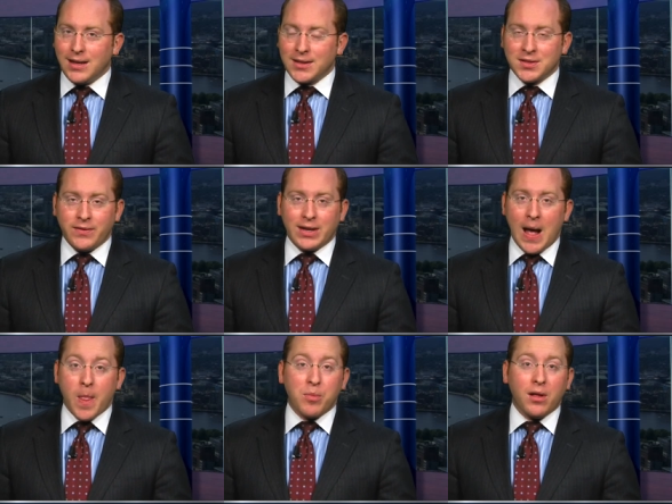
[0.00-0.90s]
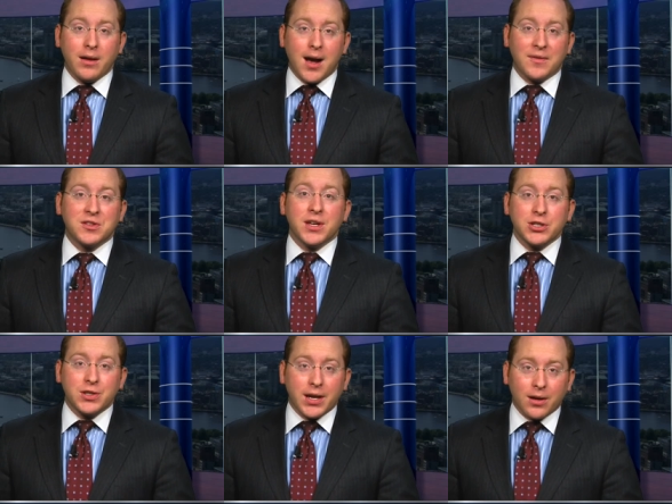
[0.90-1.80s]
That doesn't even count the playoffs.
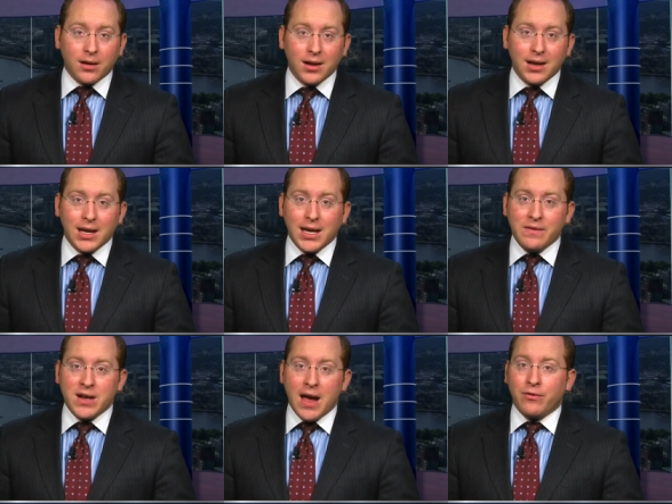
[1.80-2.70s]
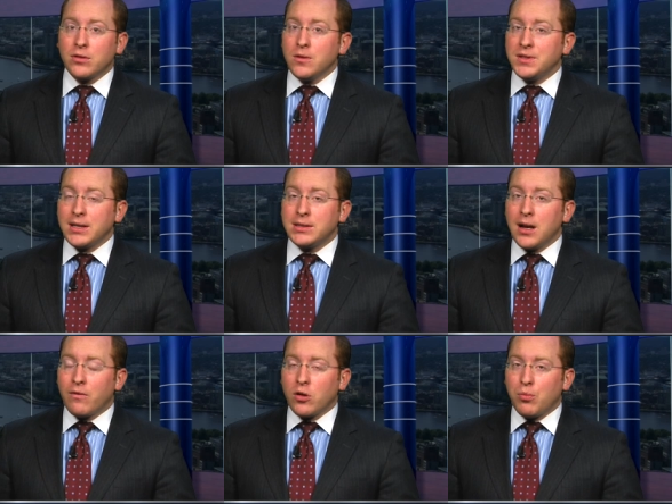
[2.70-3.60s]
This year, even after losing
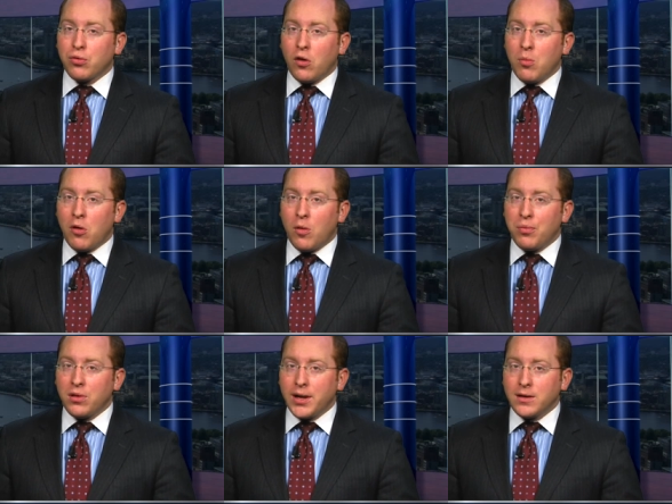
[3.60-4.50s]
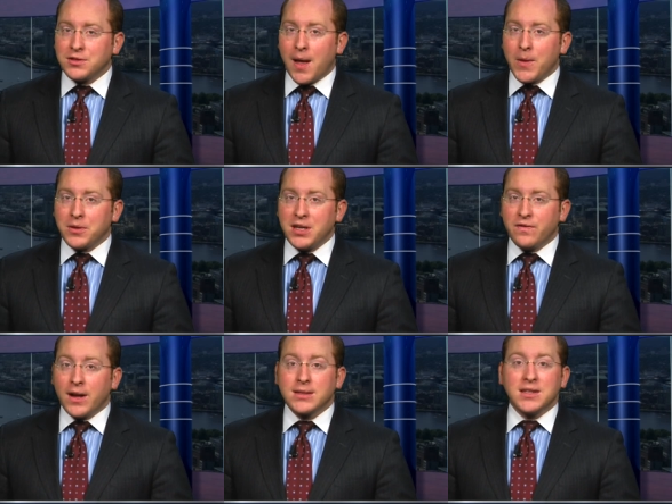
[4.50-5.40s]
several Pro Bowl players on their
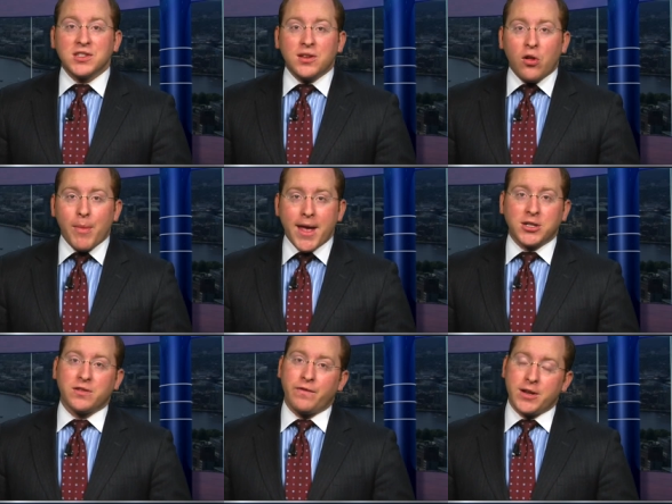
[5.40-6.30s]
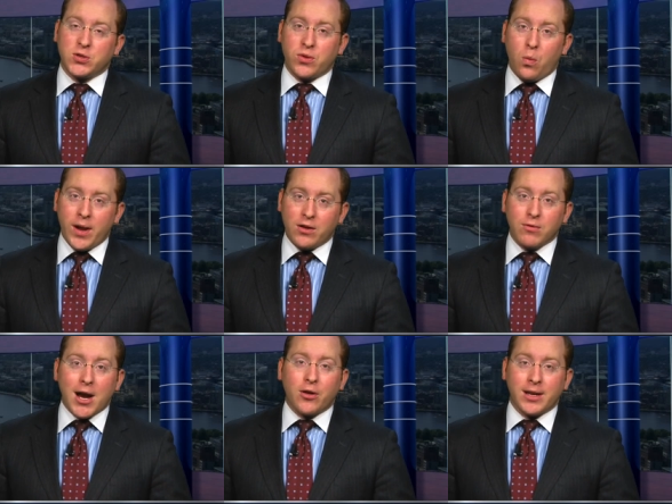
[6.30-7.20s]
defense, they still managed to finish with a
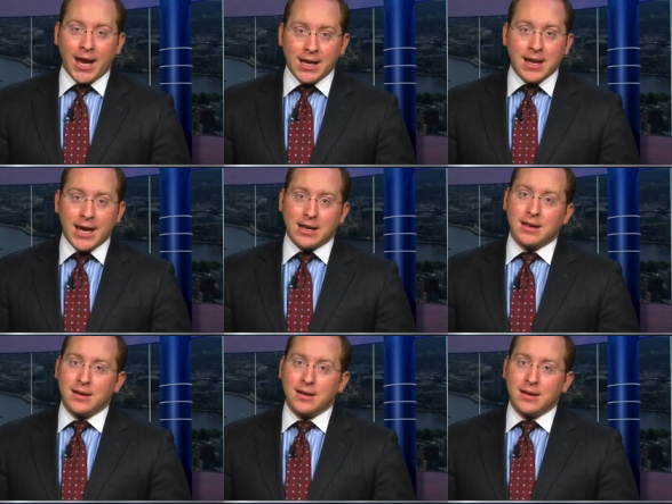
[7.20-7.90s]
winning record at 8 and 8.